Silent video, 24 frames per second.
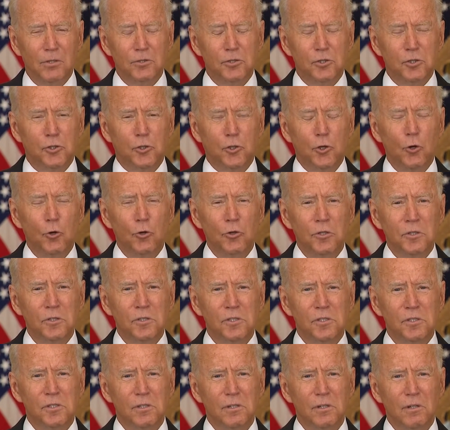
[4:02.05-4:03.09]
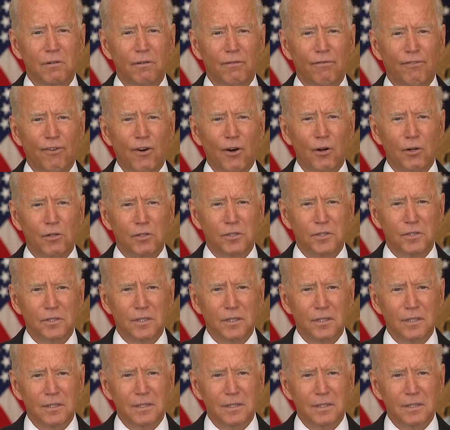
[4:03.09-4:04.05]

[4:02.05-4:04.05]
students first.